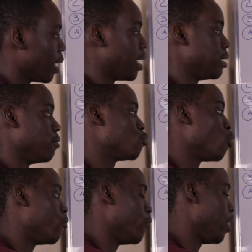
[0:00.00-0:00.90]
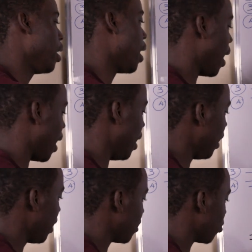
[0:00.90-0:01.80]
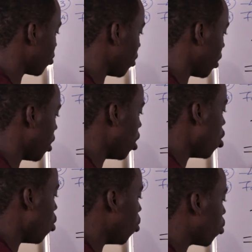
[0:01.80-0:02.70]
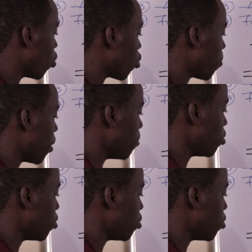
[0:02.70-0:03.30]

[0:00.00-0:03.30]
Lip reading: negative 12a are alike, so we group them